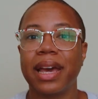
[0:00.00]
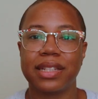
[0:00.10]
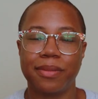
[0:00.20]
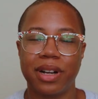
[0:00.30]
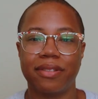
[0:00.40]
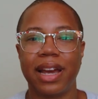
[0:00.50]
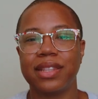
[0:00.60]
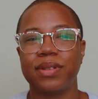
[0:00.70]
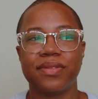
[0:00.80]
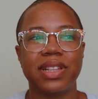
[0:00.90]
back to work,
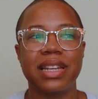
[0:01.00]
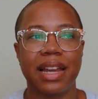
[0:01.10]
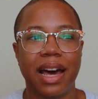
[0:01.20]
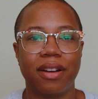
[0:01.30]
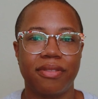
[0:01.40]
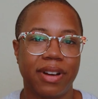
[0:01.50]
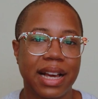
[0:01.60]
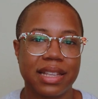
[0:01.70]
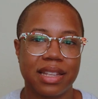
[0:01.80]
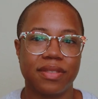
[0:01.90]
right? So it's really not a rest.